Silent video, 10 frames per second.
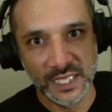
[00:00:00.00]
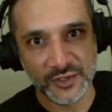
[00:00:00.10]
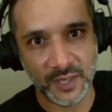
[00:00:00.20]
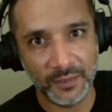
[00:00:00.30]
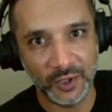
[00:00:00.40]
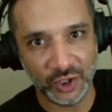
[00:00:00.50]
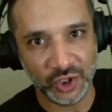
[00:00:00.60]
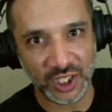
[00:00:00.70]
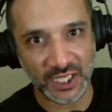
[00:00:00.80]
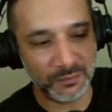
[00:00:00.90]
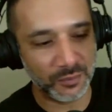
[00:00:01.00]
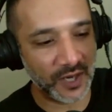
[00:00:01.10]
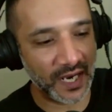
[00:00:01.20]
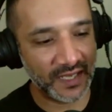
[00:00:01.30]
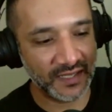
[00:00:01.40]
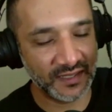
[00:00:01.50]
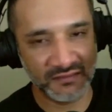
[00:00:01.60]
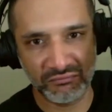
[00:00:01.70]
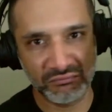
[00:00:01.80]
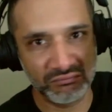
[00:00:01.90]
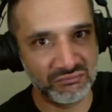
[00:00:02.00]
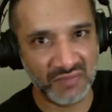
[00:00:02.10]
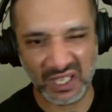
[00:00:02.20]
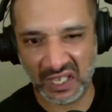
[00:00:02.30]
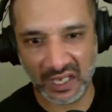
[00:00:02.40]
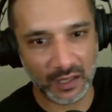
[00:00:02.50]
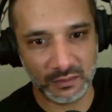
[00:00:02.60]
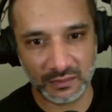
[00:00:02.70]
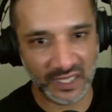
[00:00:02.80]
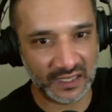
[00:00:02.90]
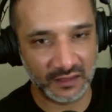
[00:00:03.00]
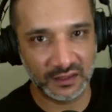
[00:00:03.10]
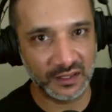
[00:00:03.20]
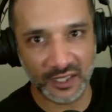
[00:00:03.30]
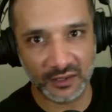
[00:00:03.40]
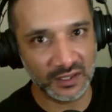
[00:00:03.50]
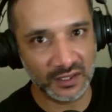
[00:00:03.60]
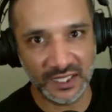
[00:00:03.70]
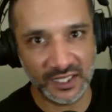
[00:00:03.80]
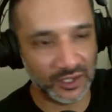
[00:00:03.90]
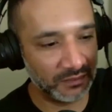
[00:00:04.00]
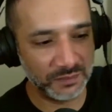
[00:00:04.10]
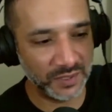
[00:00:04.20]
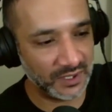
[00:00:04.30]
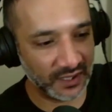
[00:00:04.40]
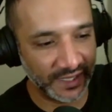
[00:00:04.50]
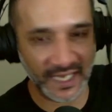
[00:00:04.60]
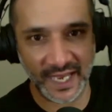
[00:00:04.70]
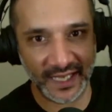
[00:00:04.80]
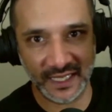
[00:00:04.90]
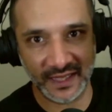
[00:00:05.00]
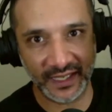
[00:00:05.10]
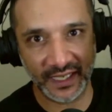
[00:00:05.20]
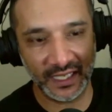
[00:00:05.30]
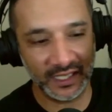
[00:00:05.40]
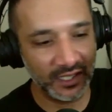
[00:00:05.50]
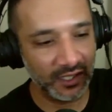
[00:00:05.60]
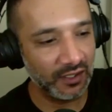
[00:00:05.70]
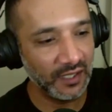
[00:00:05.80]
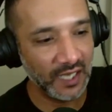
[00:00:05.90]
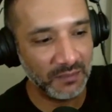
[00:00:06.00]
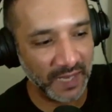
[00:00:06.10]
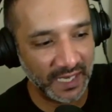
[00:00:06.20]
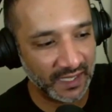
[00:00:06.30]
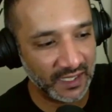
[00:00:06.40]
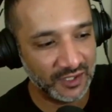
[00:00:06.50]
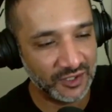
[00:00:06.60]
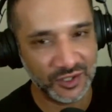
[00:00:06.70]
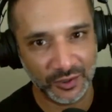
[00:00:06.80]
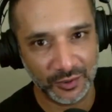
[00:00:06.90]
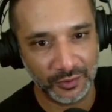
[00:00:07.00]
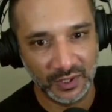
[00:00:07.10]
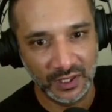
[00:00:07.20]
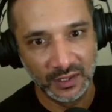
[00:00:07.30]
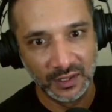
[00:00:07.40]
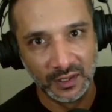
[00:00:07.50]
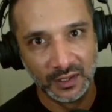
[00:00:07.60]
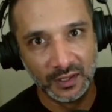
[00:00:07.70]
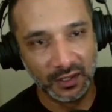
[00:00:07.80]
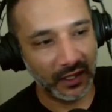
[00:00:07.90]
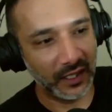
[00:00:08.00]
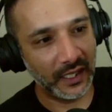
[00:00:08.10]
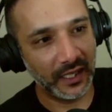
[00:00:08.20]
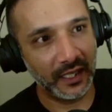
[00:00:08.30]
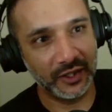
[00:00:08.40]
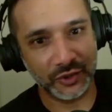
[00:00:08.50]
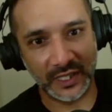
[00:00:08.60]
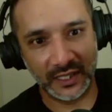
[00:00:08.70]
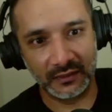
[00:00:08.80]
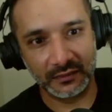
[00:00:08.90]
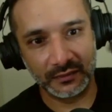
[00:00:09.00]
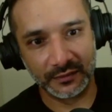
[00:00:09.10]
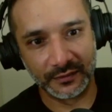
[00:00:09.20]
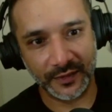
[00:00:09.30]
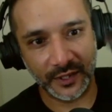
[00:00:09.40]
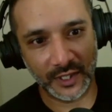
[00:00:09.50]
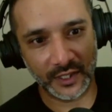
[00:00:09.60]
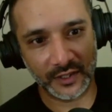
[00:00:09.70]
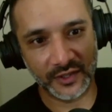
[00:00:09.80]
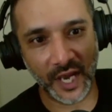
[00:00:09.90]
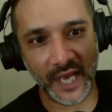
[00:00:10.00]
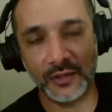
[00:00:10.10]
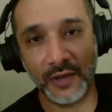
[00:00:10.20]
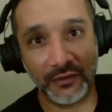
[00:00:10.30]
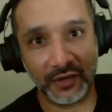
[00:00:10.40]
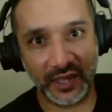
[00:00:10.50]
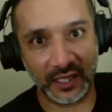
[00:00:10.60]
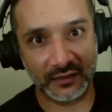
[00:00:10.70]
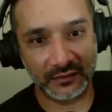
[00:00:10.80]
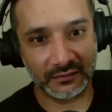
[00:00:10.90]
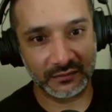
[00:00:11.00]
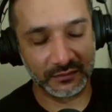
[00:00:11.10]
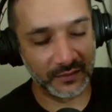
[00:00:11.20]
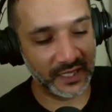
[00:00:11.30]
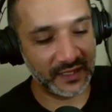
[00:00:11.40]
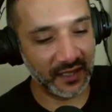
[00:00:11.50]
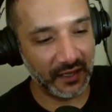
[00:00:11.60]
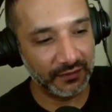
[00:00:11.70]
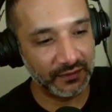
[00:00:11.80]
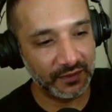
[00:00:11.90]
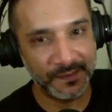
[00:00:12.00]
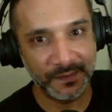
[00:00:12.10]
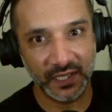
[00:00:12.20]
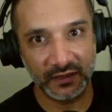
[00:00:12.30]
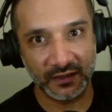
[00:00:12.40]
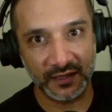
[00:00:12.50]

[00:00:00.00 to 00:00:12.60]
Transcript: So I put chicken breast, like literally you can put like anything in here and make it into a treat for your dog. So I do everything myself. I'm a bit